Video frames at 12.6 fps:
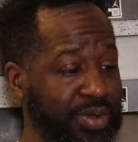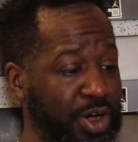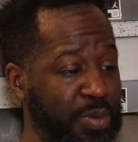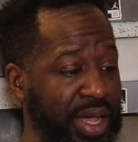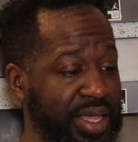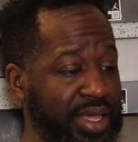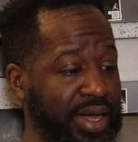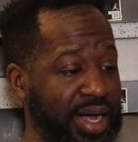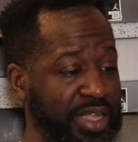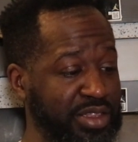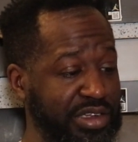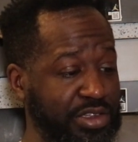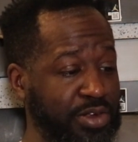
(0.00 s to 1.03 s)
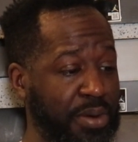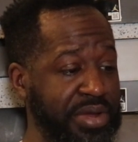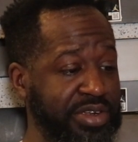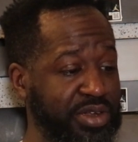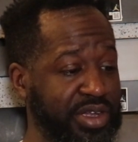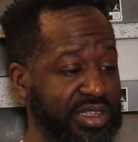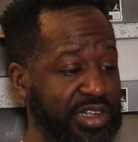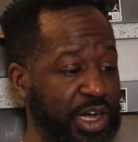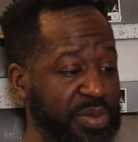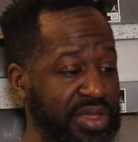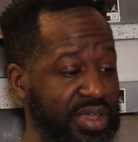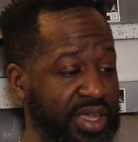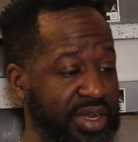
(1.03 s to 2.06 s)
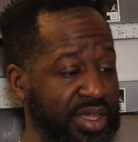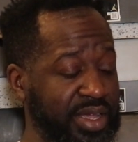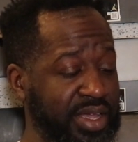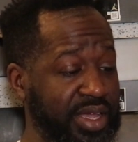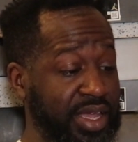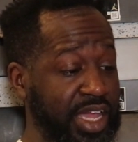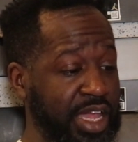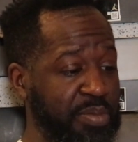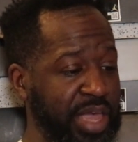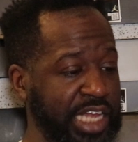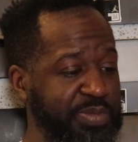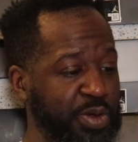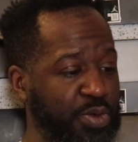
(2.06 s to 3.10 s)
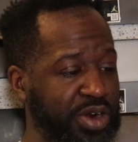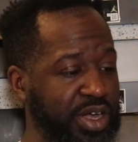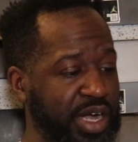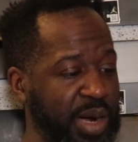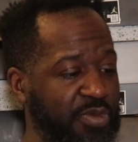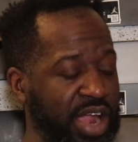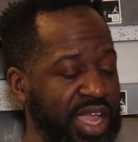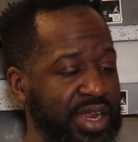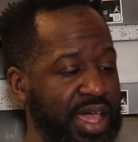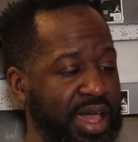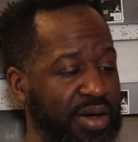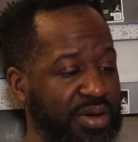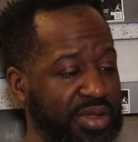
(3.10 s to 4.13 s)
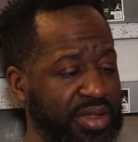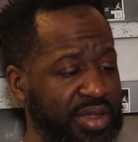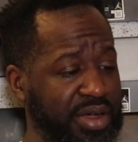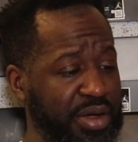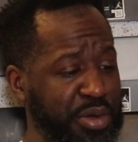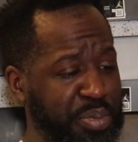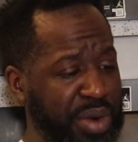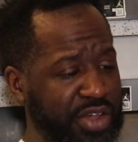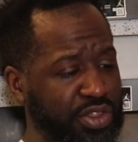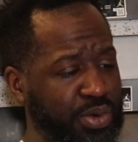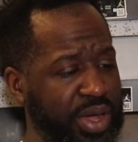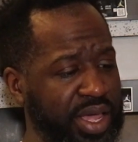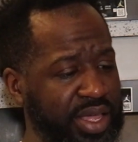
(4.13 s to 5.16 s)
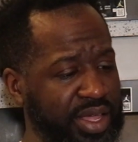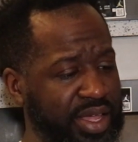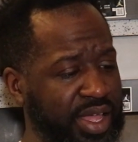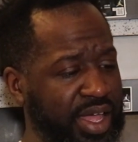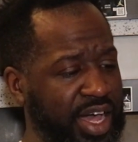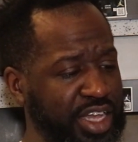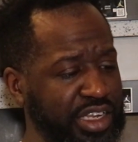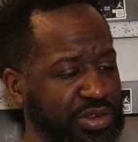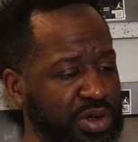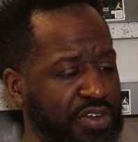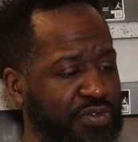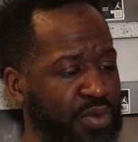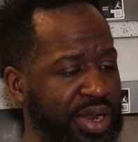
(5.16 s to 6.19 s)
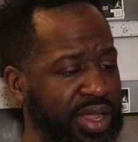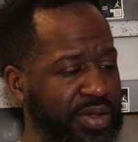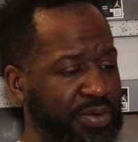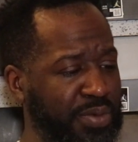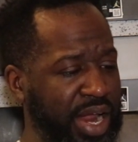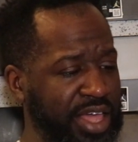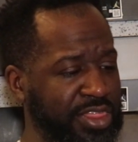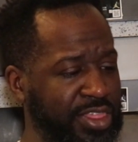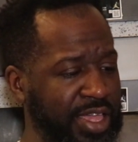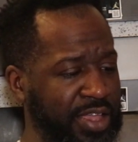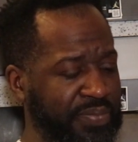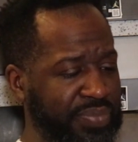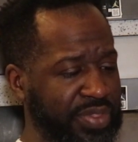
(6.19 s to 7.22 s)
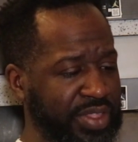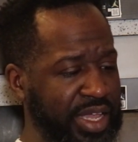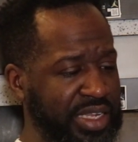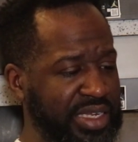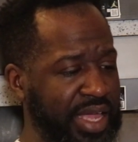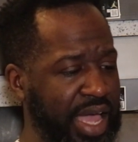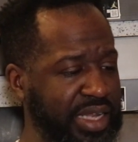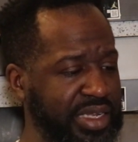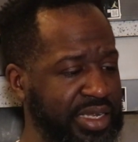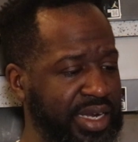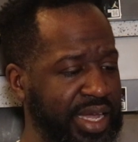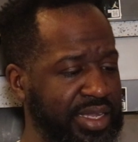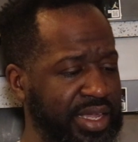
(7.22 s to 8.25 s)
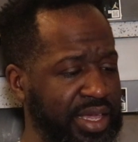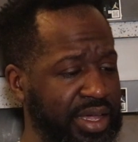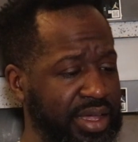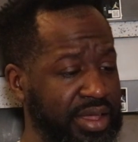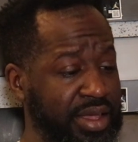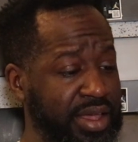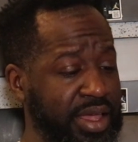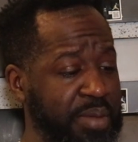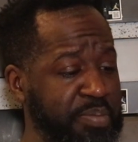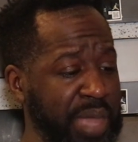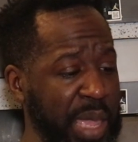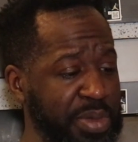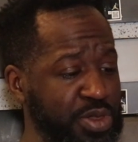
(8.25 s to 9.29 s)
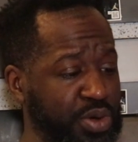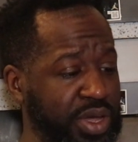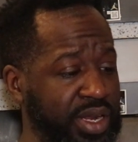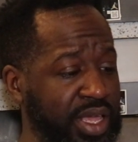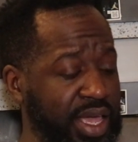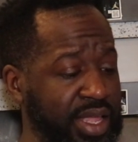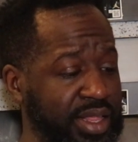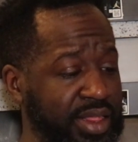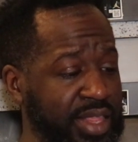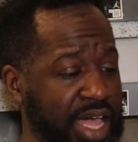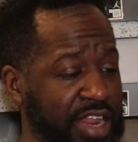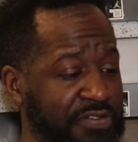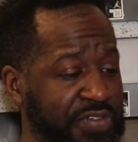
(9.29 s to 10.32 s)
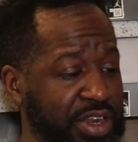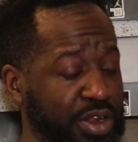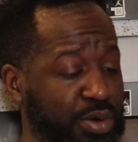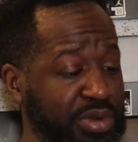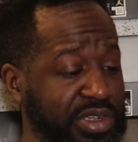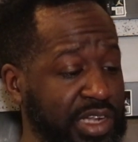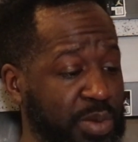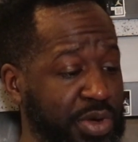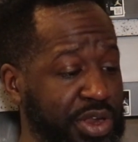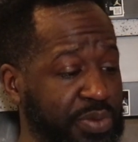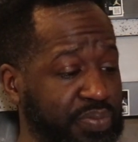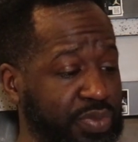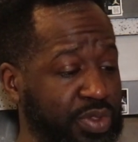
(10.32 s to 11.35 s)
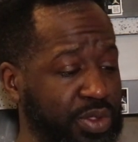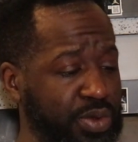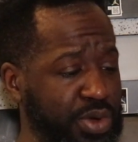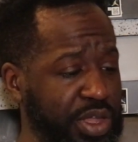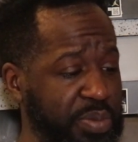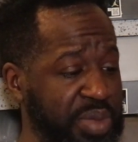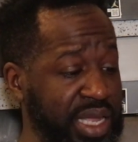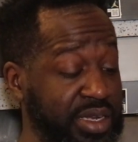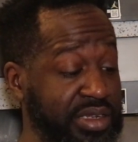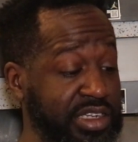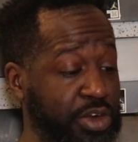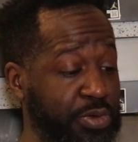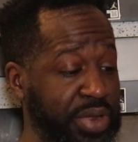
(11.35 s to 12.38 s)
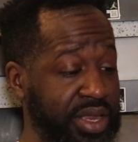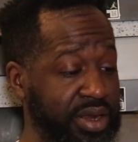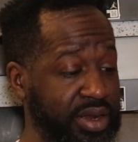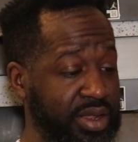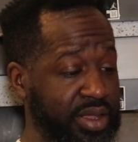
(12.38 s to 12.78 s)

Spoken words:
Oh my God, the stories you could tell me then. It makes me want to come right now. By the way, I just thought of what I think is an excellent idea. Maybe you can hint that if he knows someone who can be discreet,